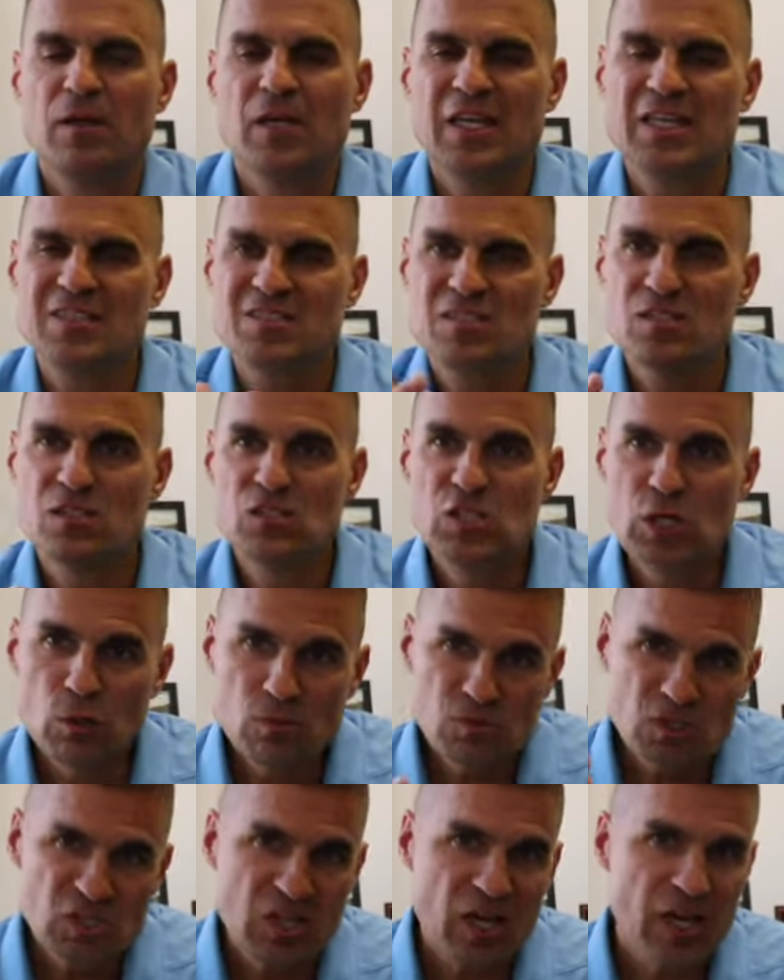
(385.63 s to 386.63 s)
It's
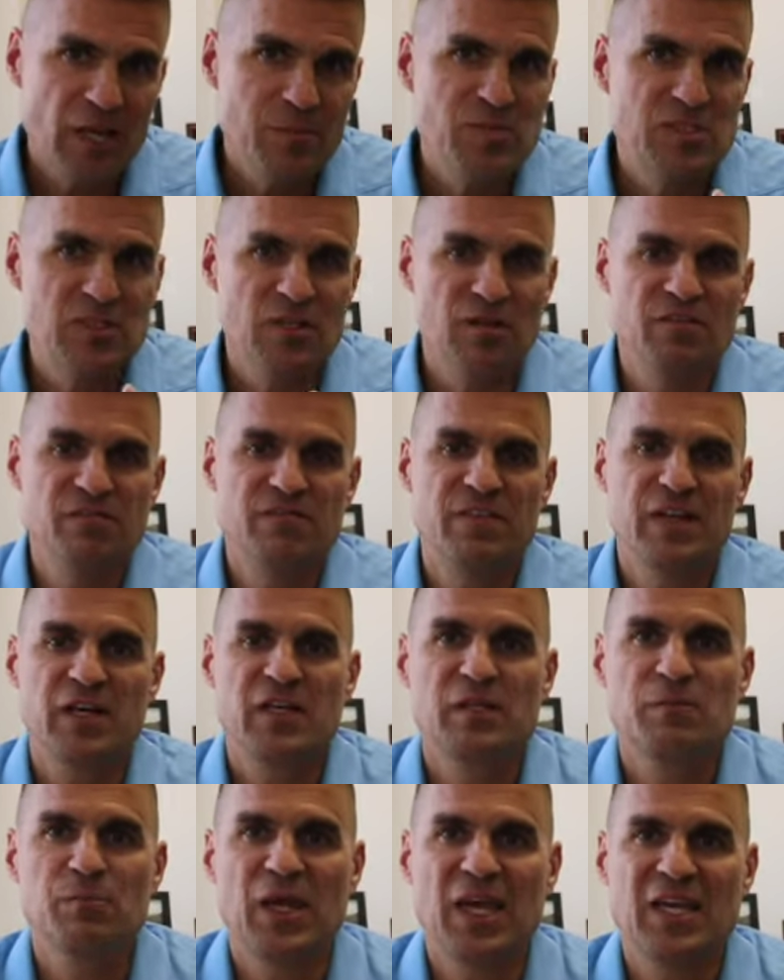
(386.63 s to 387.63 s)
those types of
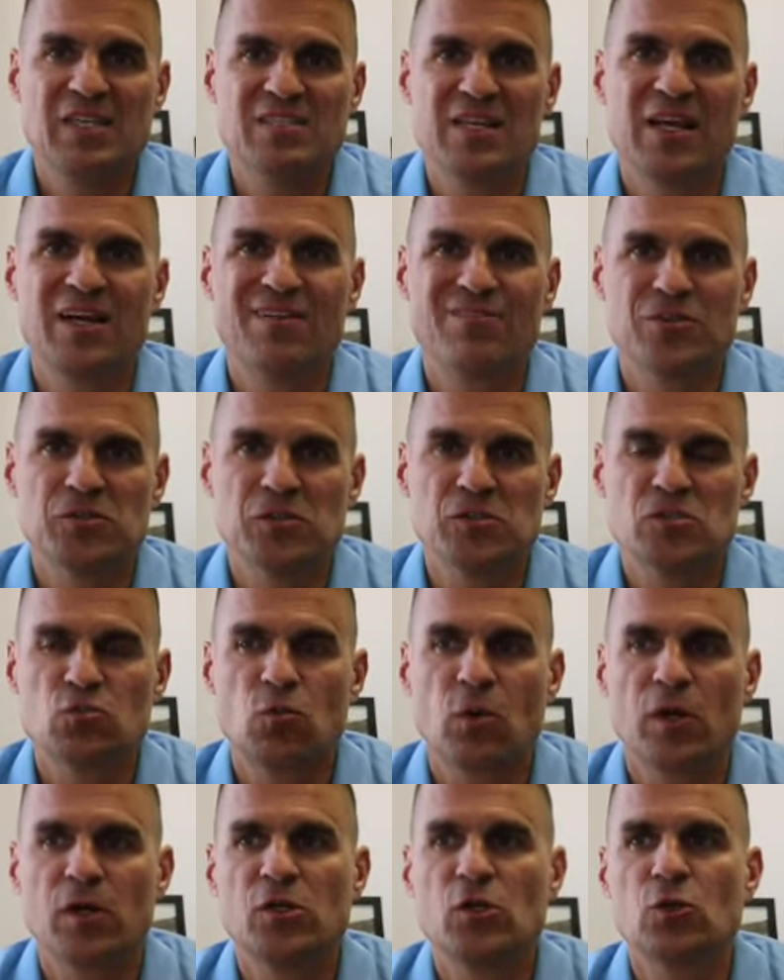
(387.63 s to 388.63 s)
varied pace efforts
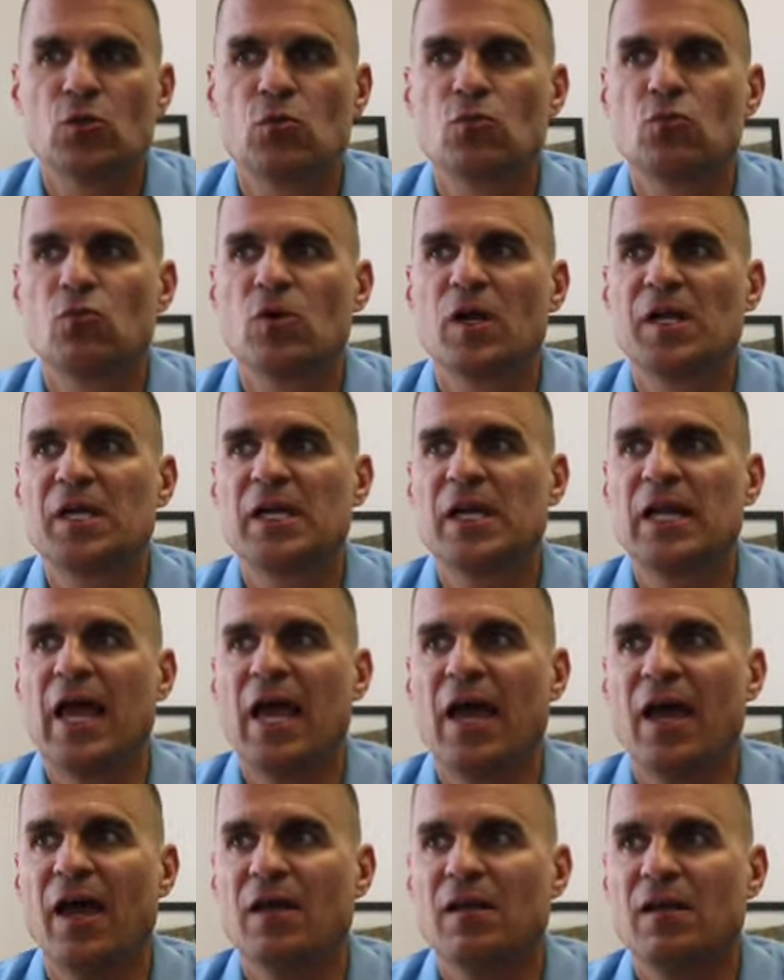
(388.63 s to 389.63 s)
where you're running
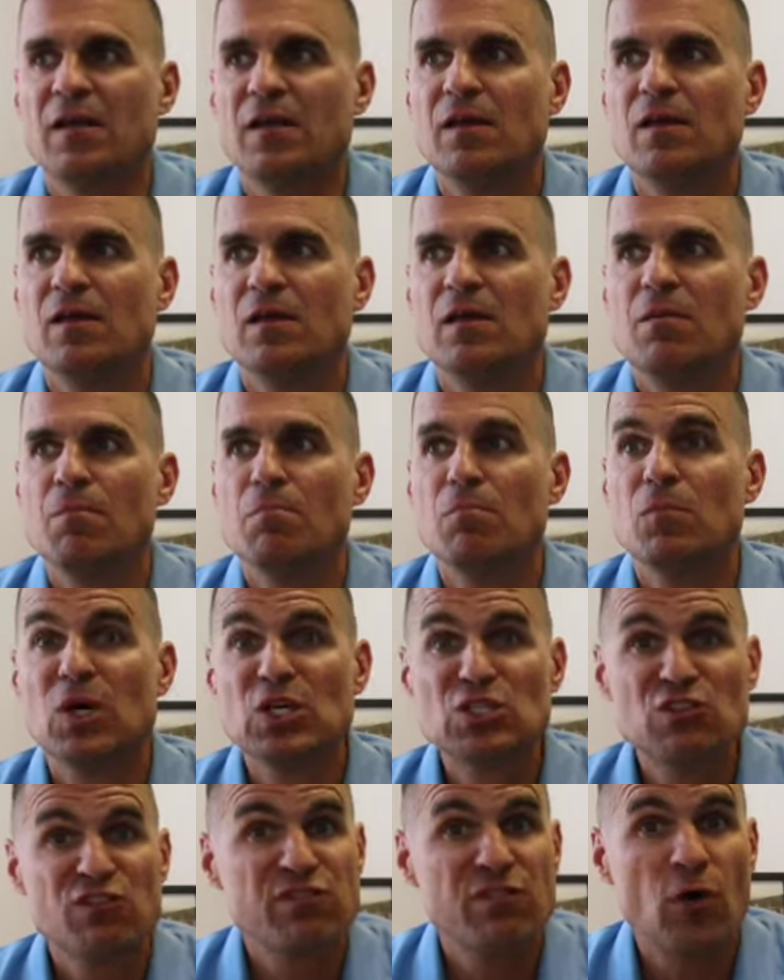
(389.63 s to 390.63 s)
at
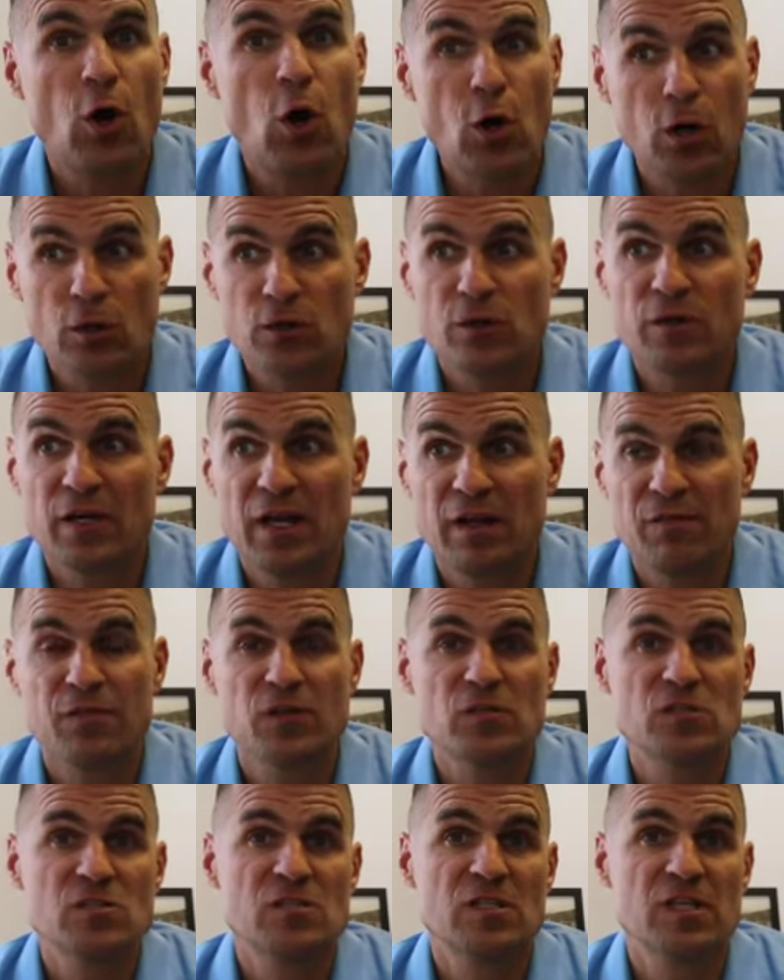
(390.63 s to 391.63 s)
much harder
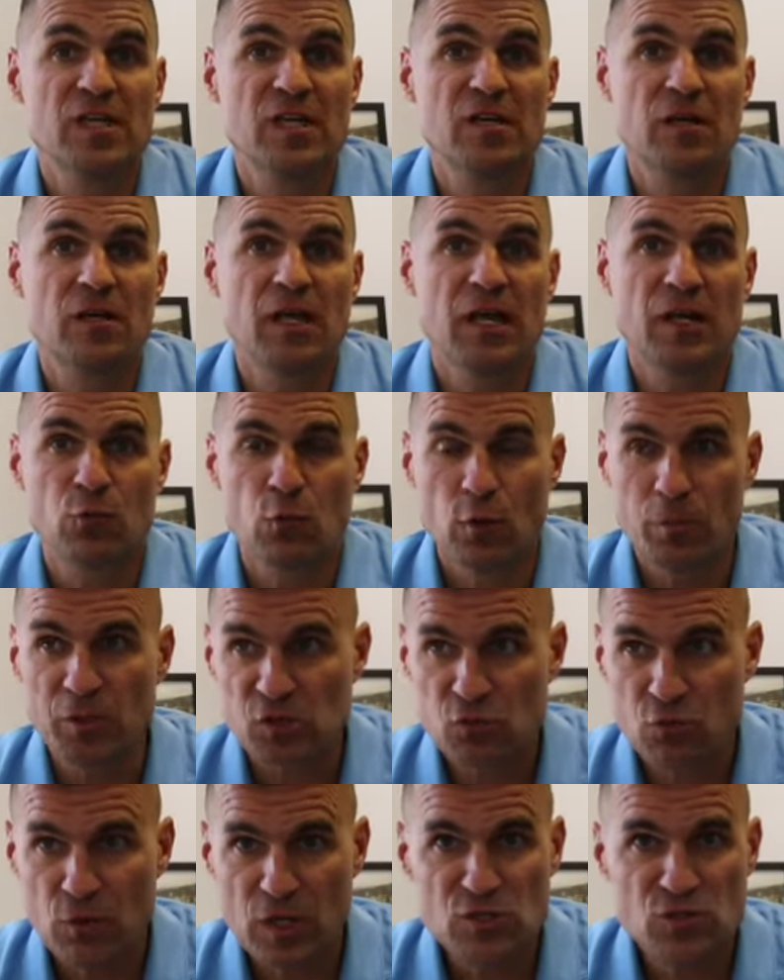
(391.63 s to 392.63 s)
efforts than anaerobic
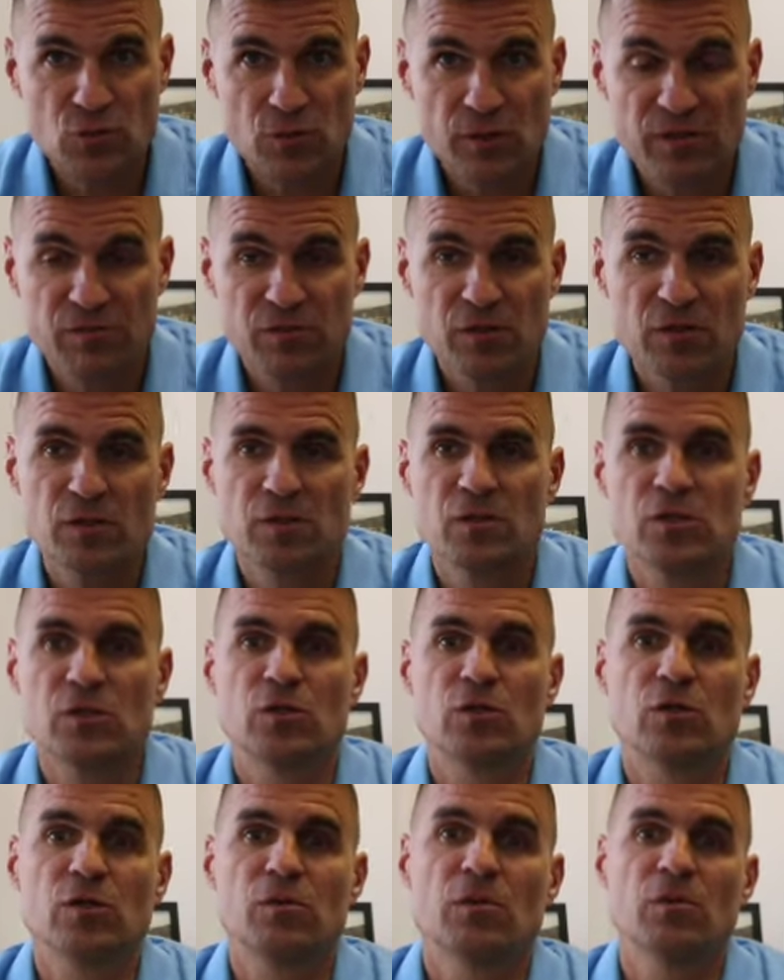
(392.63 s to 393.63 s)
threshold effort.
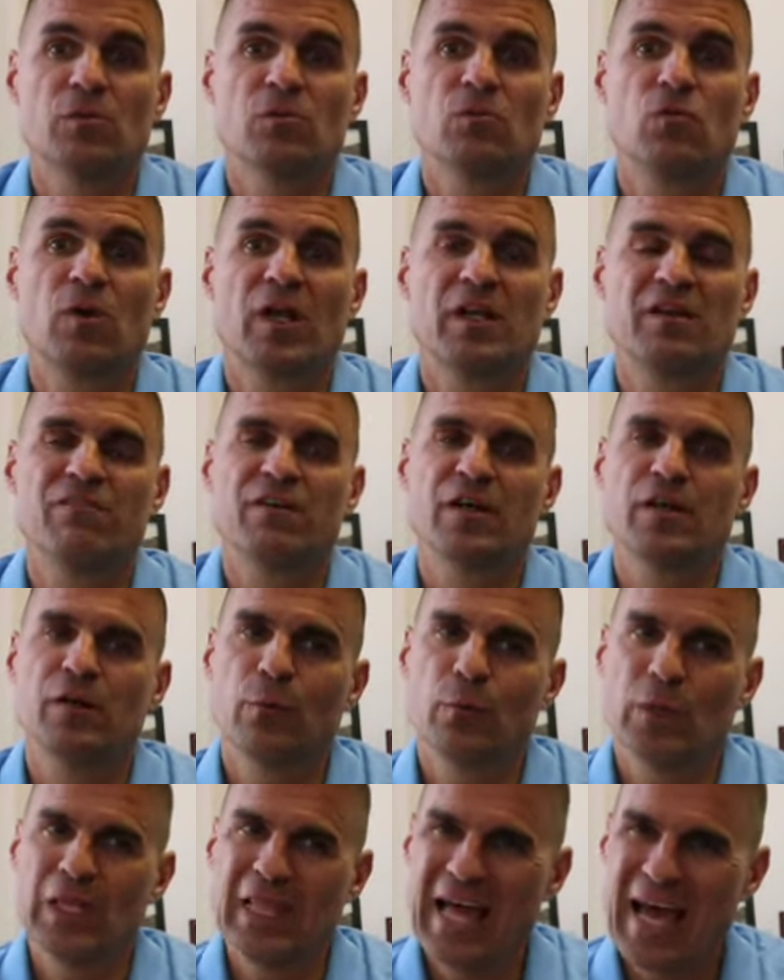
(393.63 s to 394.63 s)
You're running very
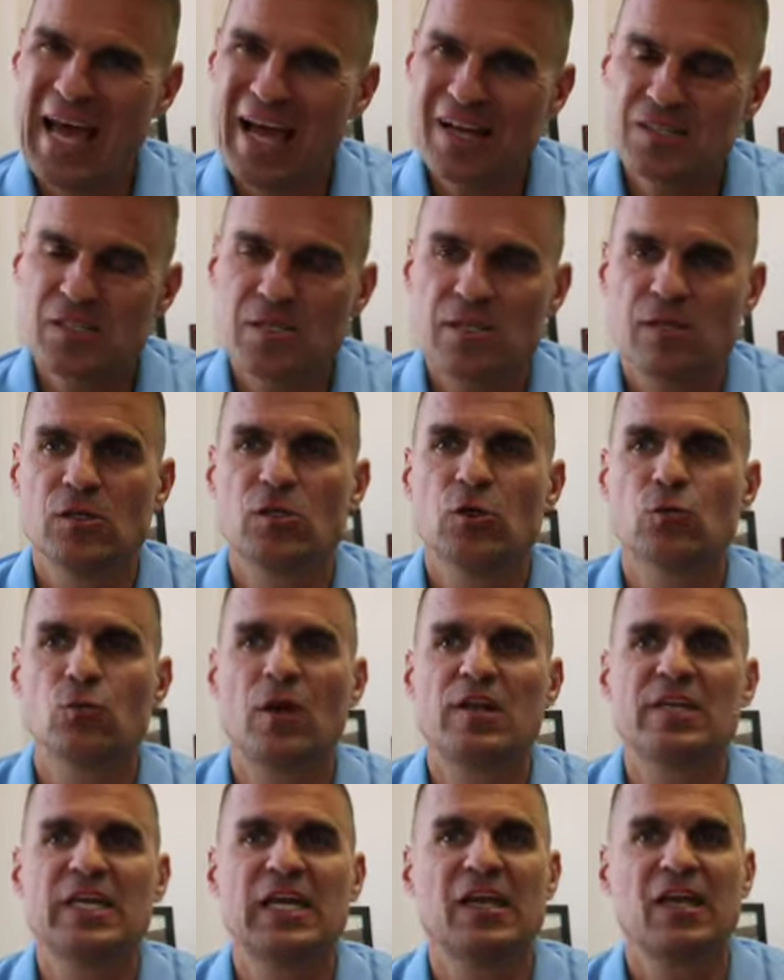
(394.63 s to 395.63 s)
relaxed. You're
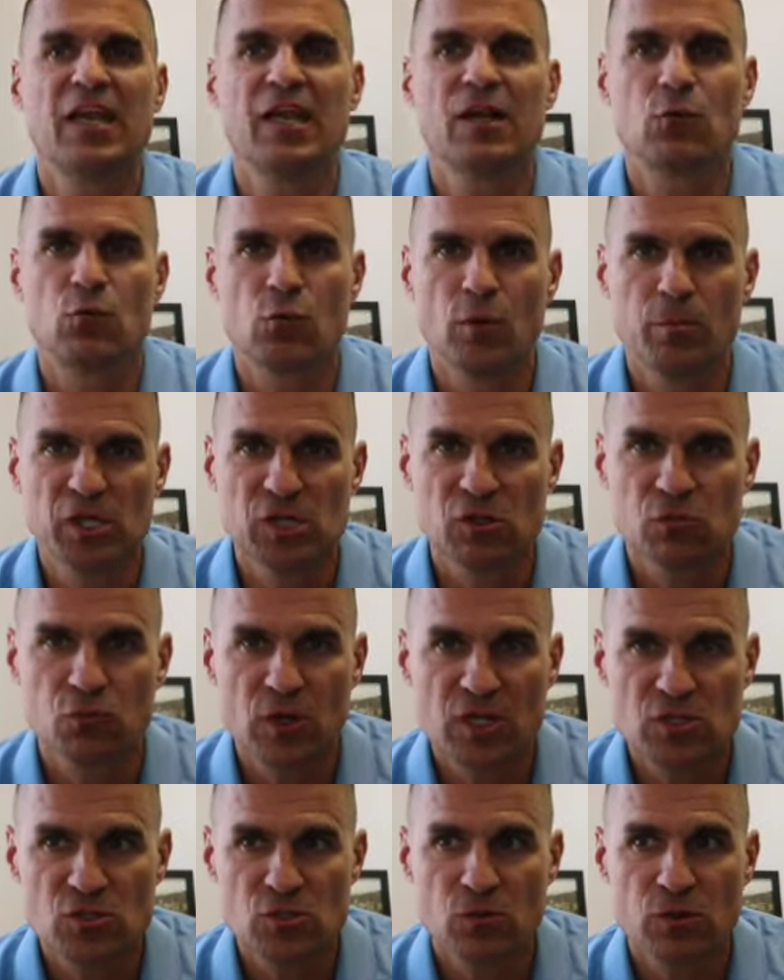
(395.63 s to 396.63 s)
running at anaerobic
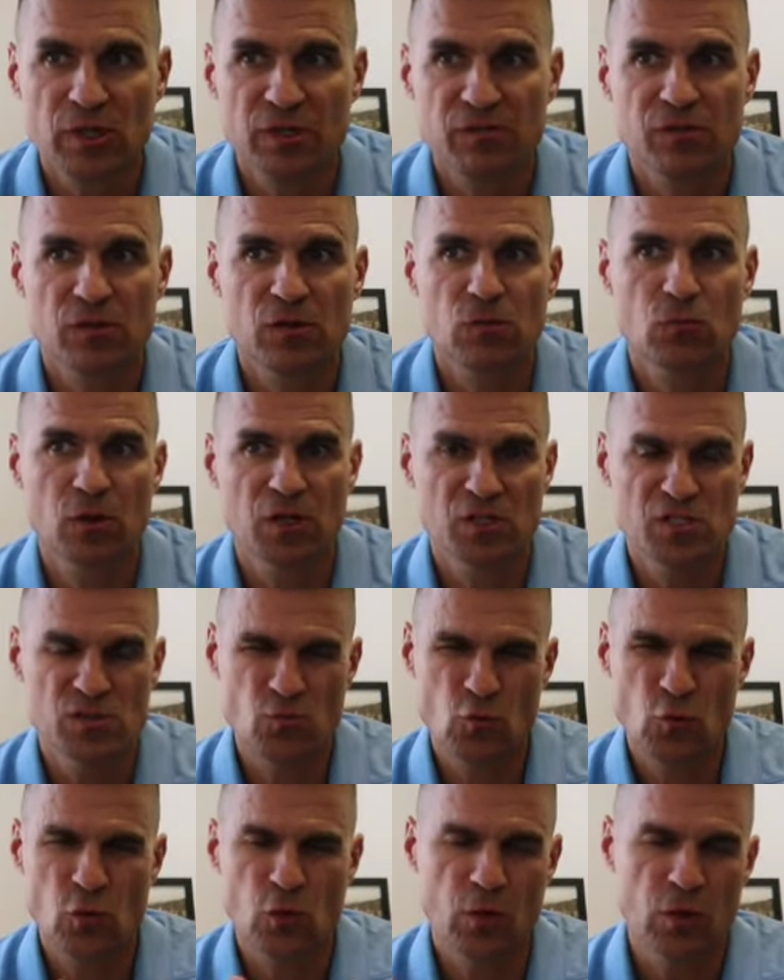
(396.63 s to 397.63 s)
threshold effort where it's
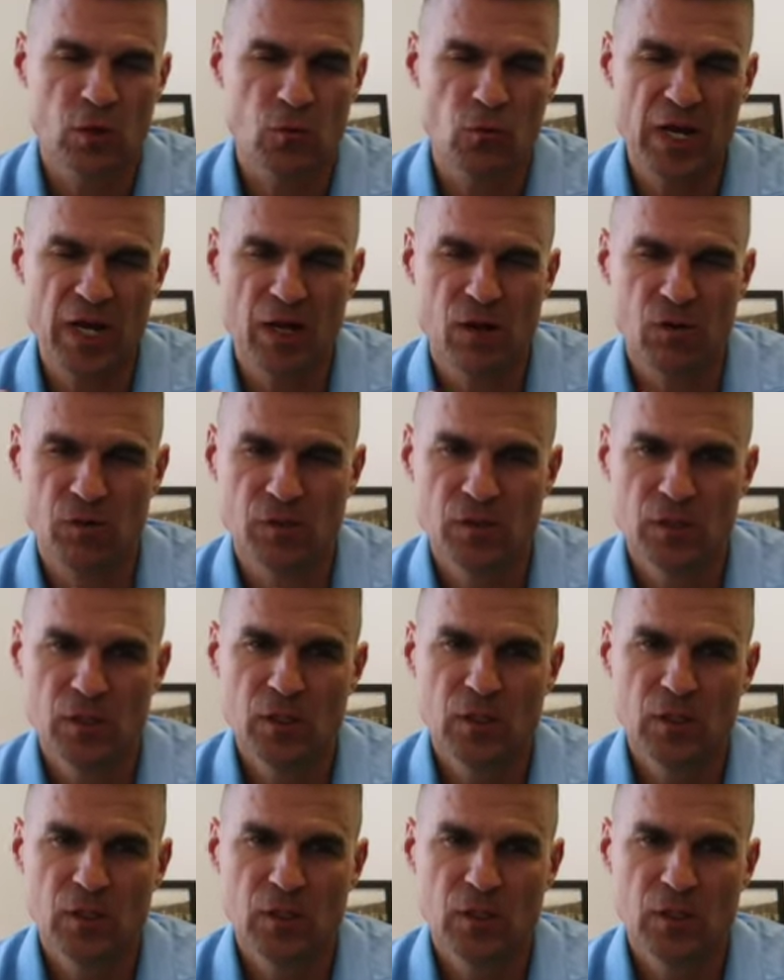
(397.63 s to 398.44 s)
more around